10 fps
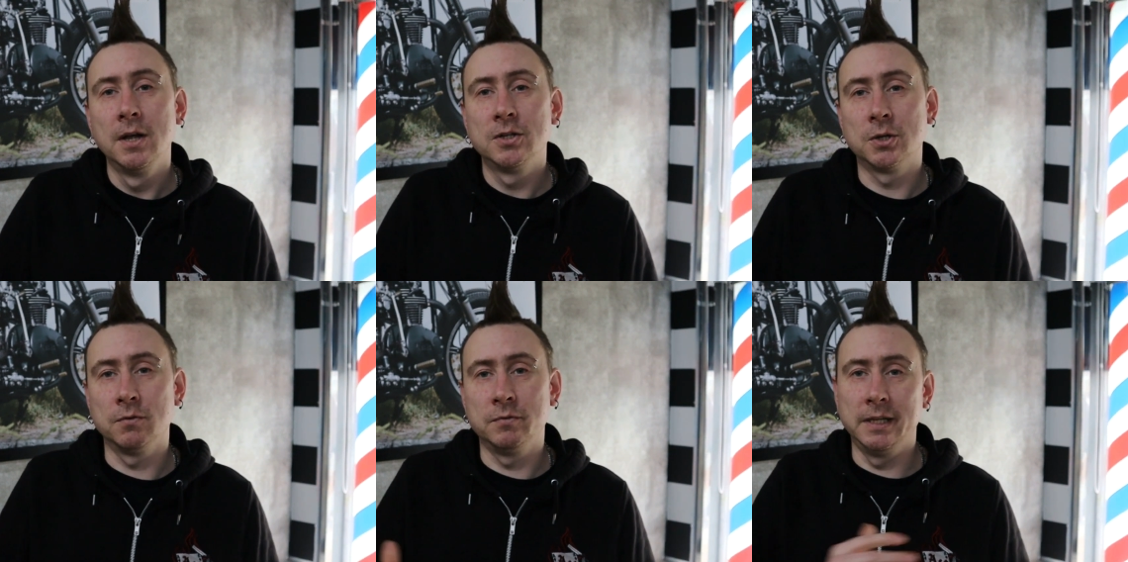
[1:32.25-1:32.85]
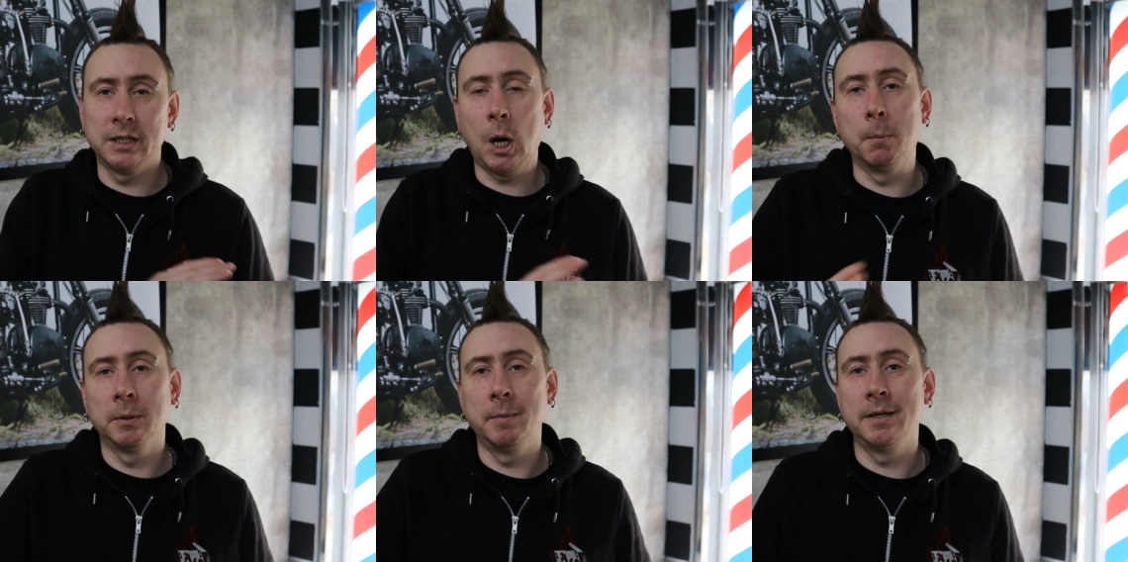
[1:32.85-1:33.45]
So it really
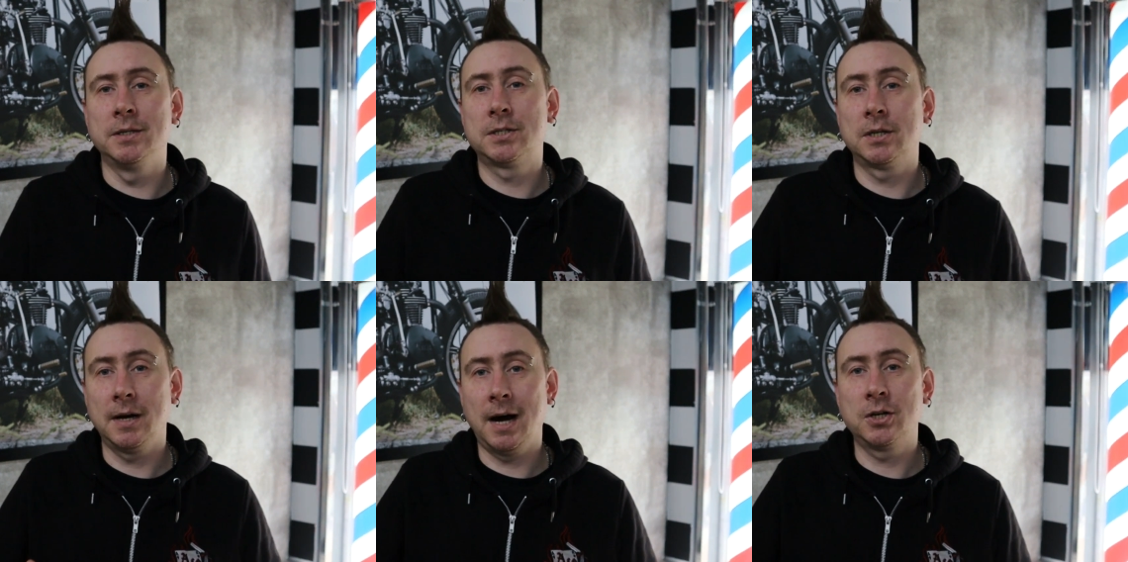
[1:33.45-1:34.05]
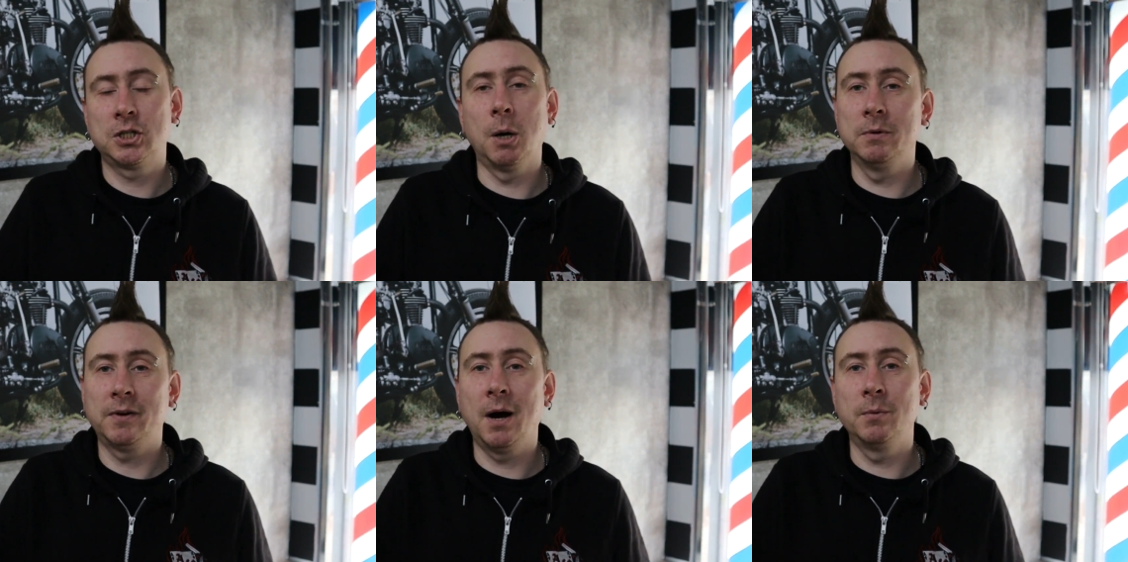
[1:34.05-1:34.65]
complements our shop
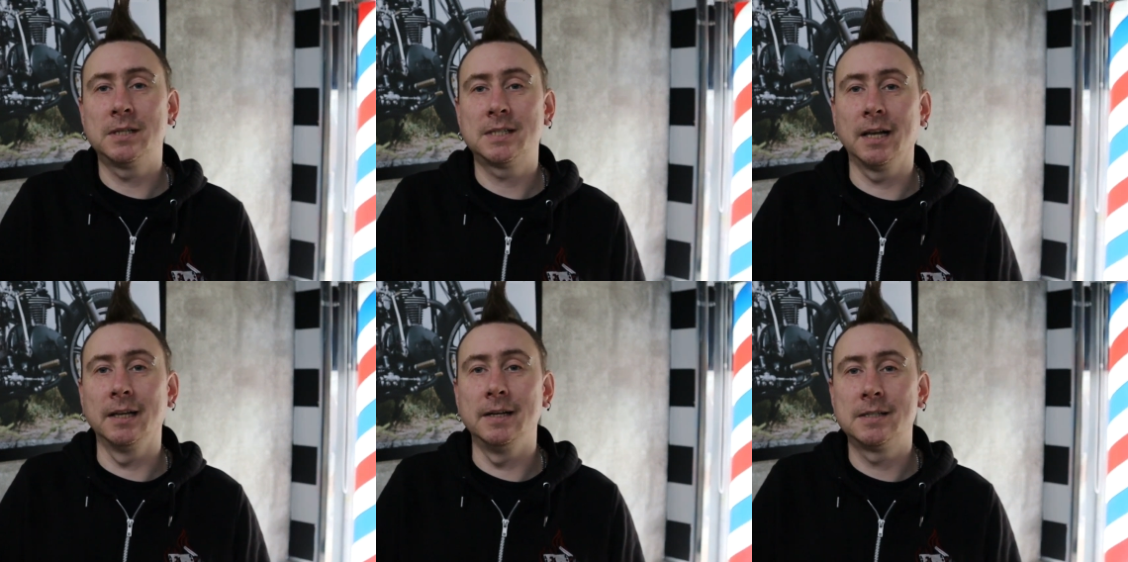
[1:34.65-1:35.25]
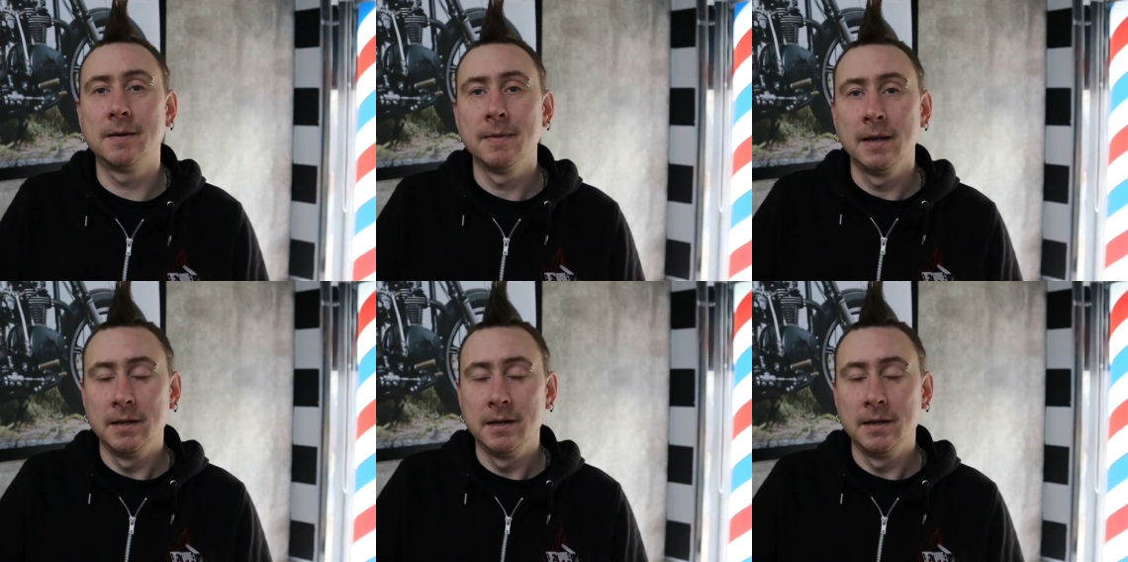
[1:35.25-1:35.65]
with how we sell it.